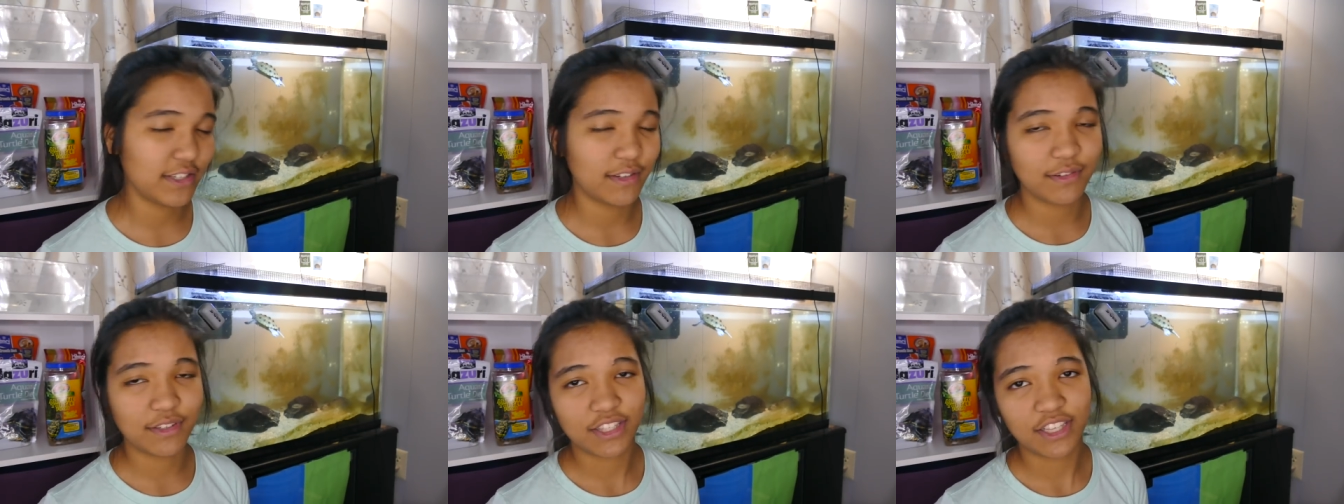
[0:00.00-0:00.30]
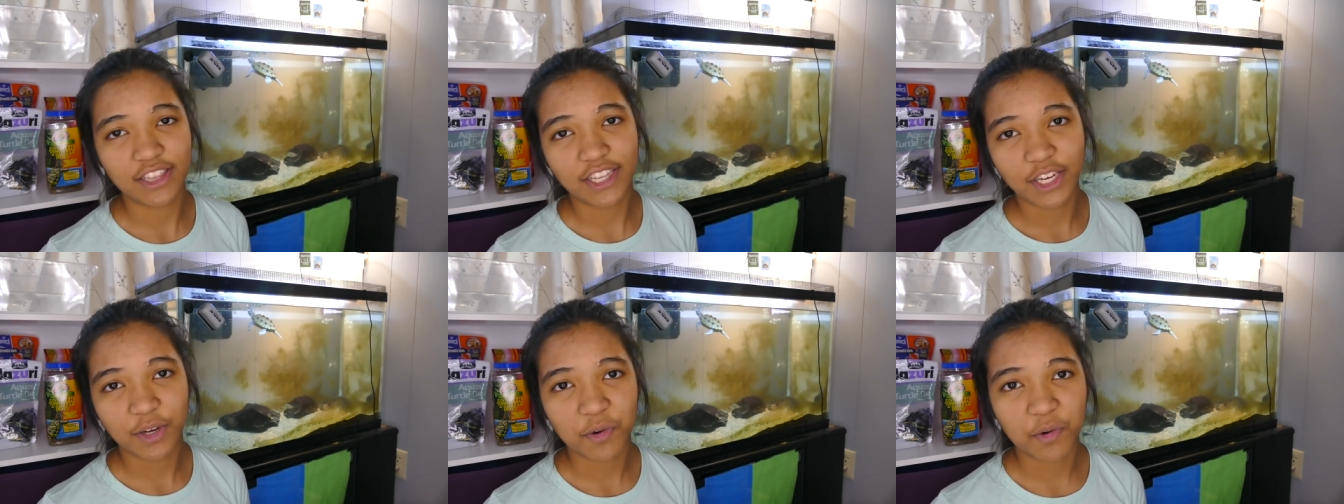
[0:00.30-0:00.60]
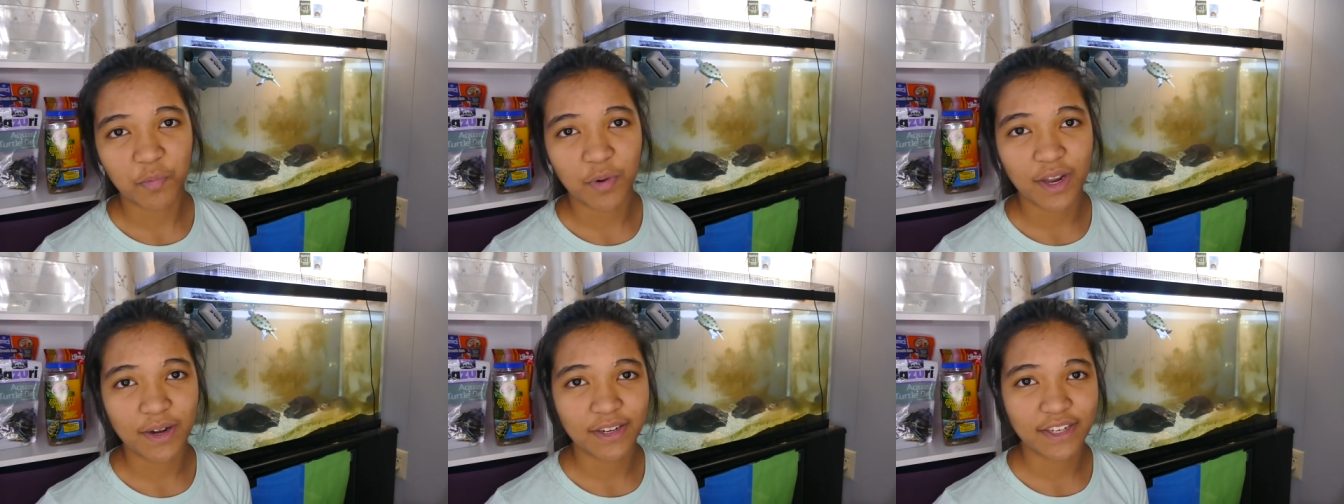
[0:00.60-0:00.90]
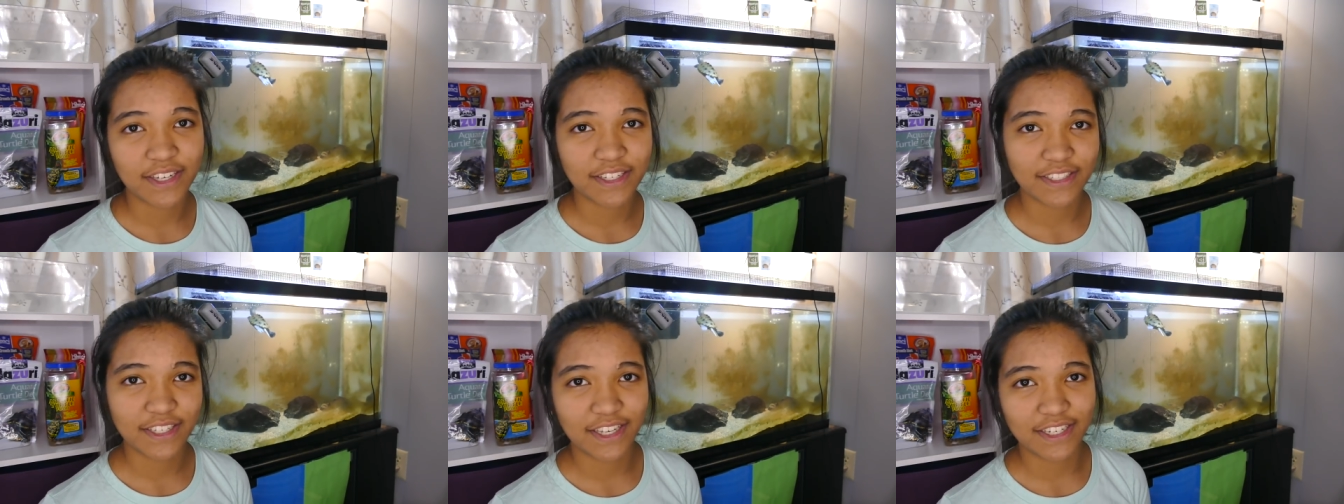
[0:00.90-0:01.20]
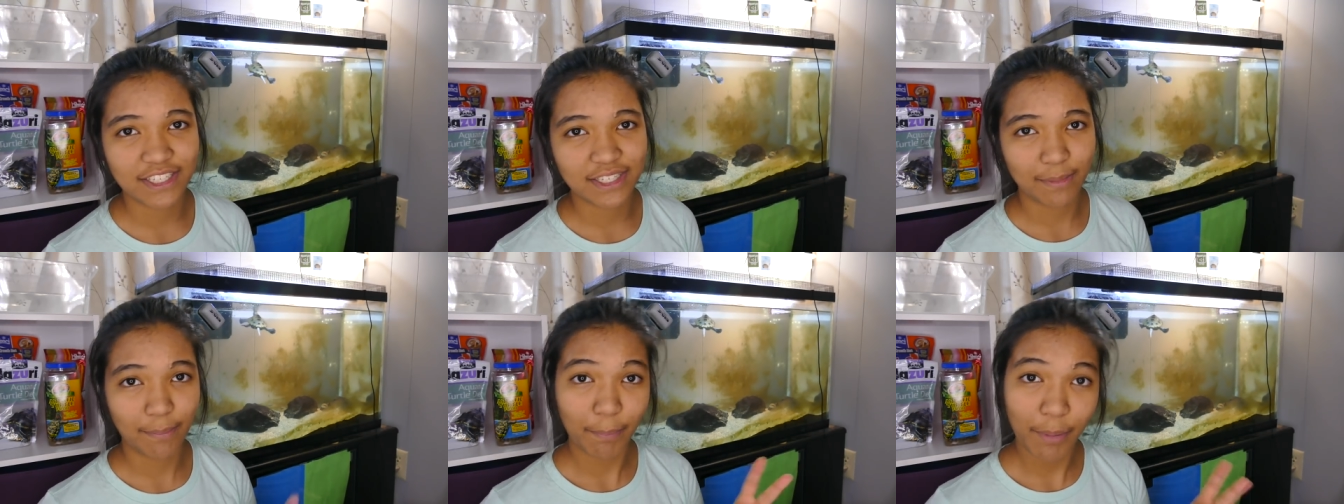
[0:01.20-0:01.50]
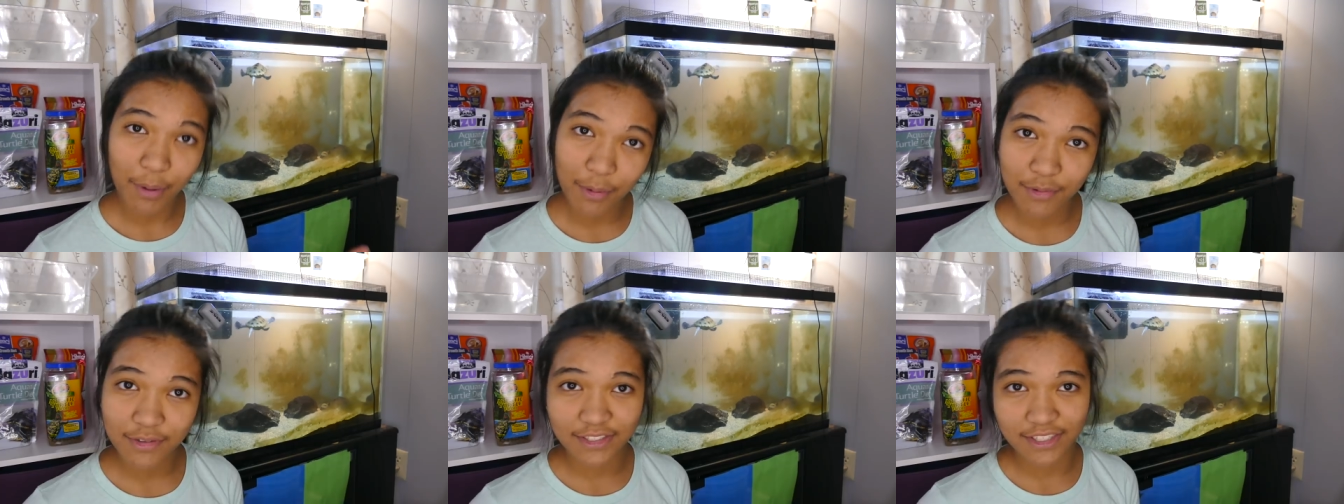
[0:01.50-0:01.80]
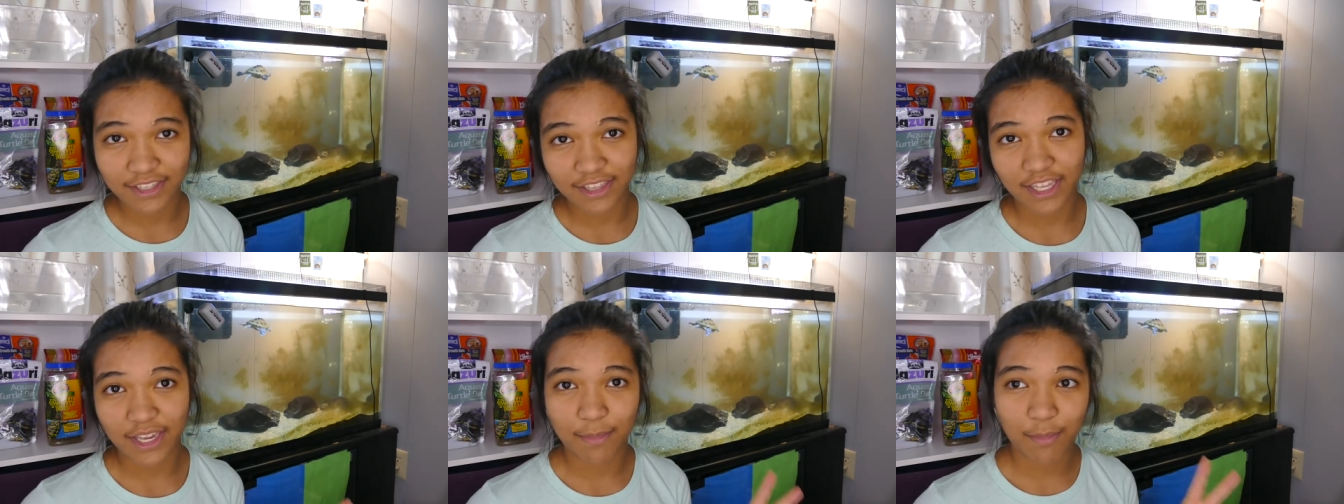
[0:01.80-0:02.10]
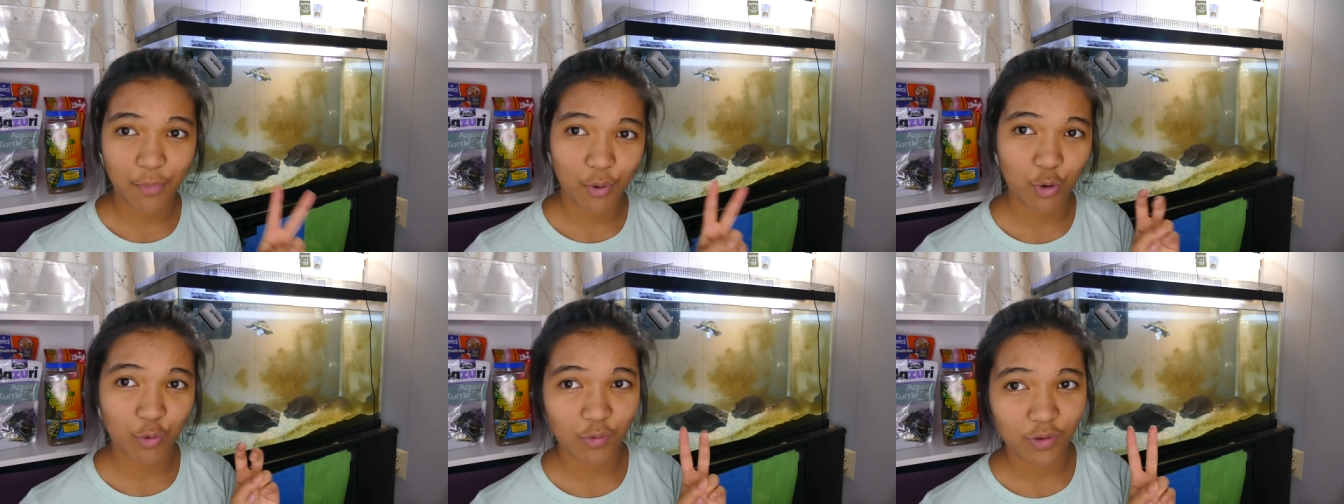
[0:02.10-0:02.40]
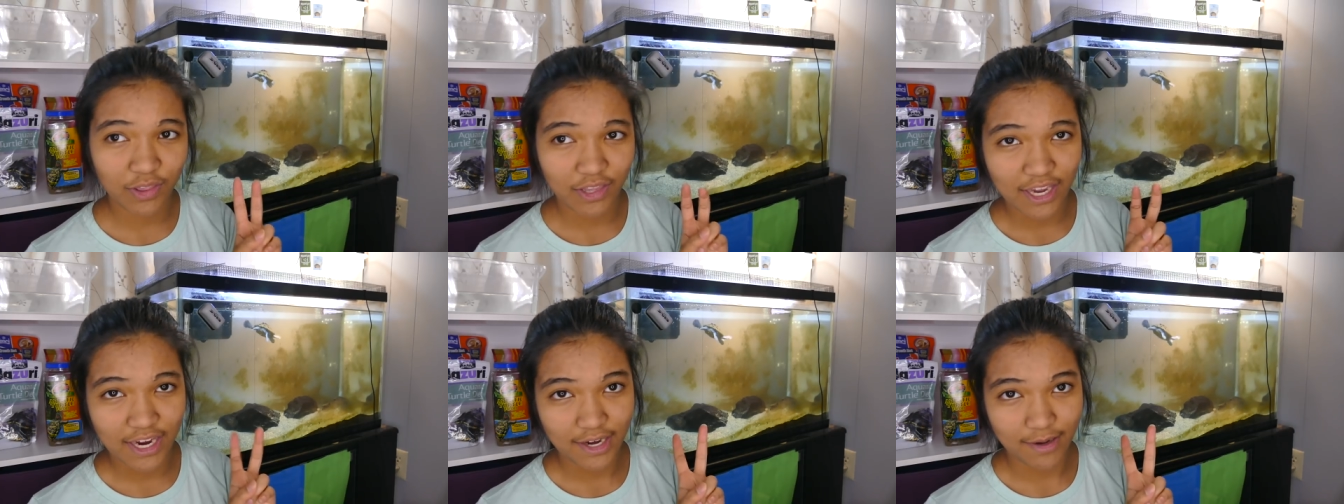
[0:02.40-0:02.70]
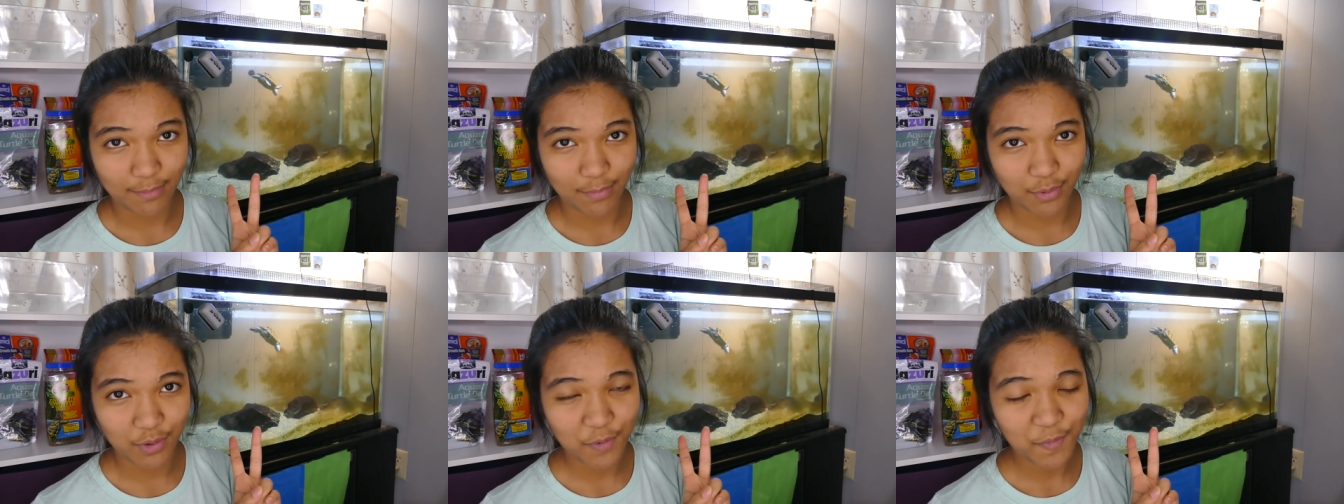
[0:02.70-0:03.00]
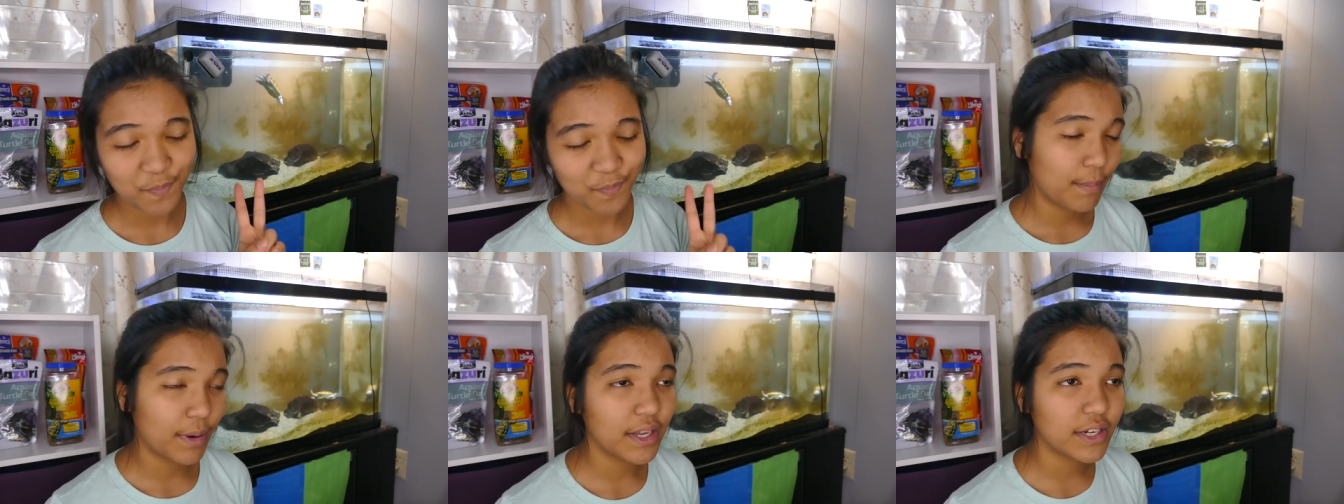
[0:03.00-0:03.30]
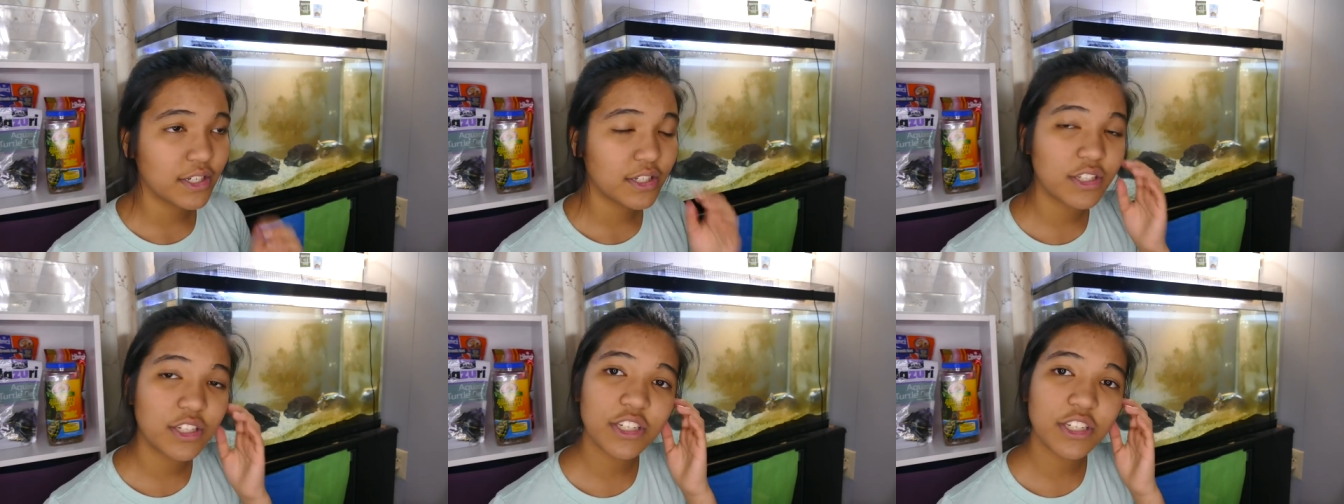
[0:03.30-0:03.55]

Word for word: use the liquid one because it's supposedly more reliable but